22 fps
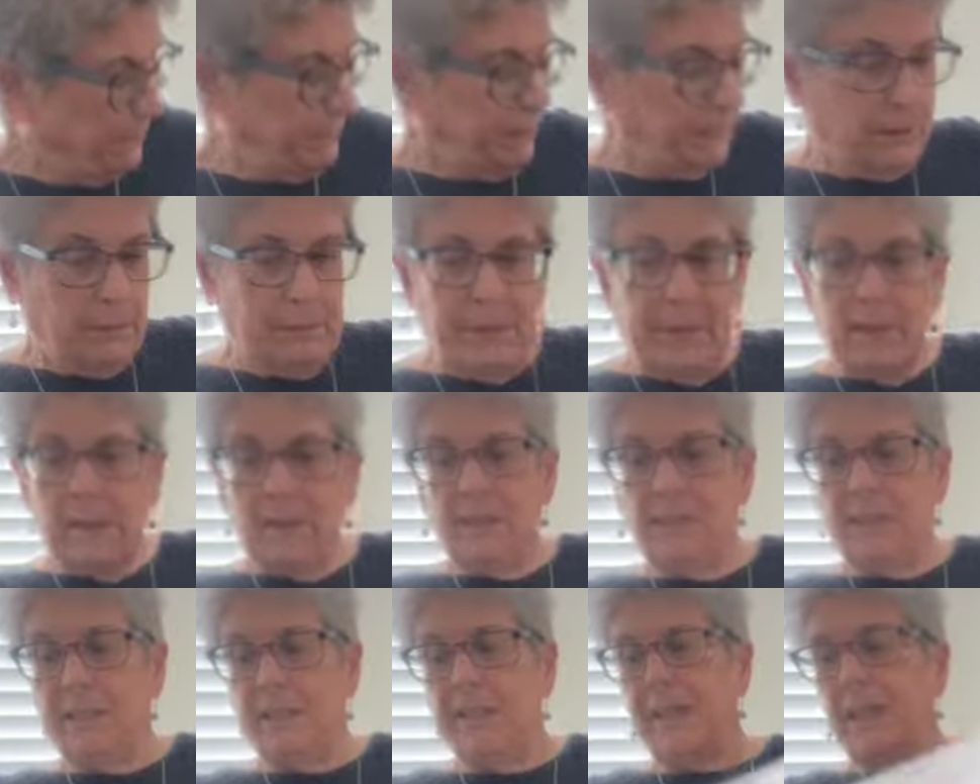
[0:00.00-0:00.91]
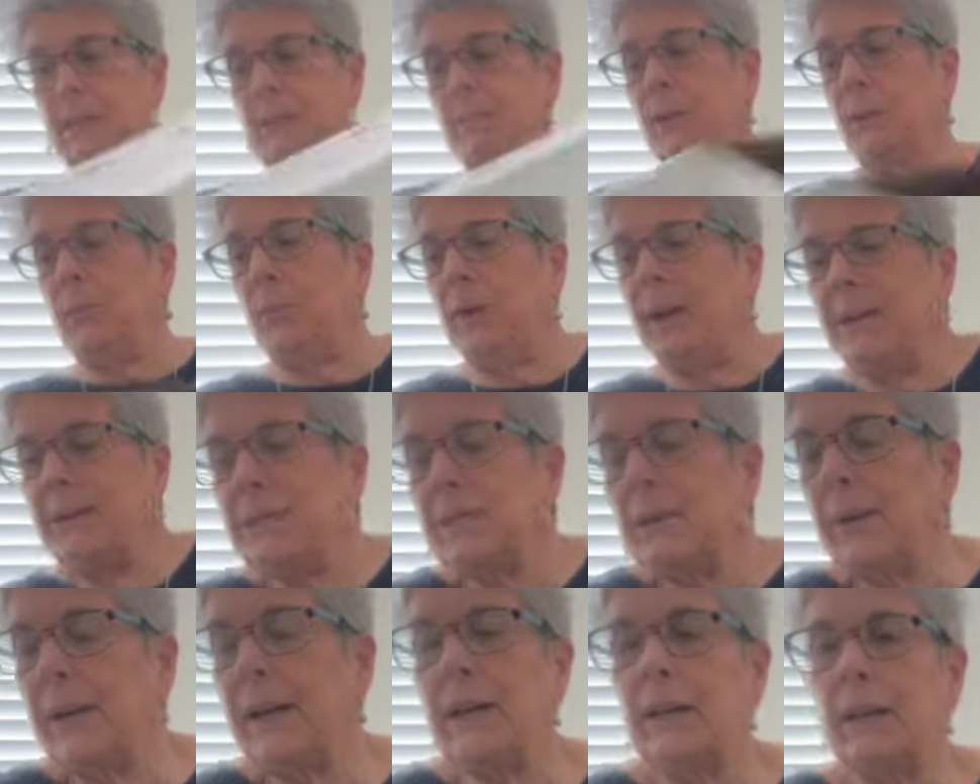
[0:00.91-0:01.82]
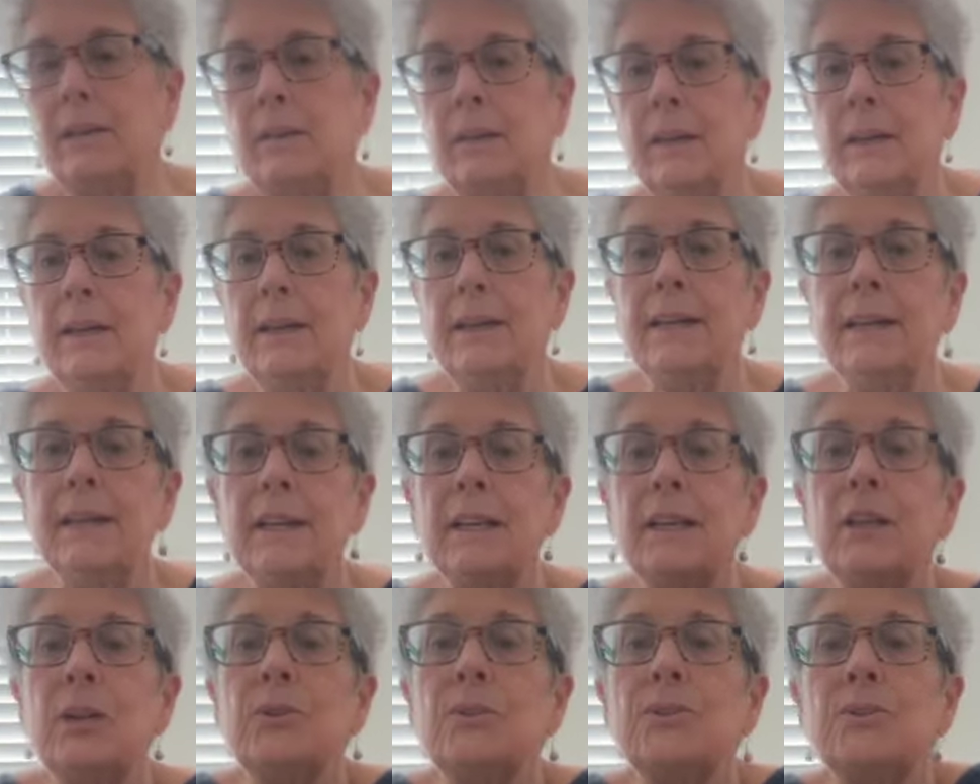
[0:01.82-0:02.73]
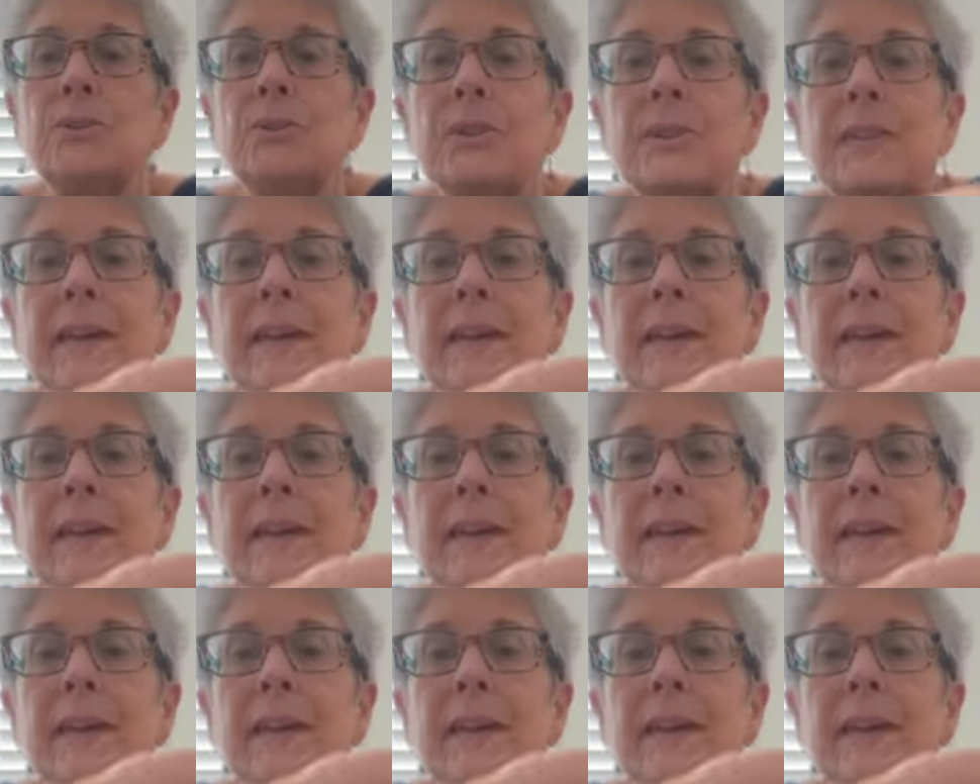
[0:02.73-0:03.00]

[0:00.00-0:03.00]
let me get this out of my way so I can get closer to the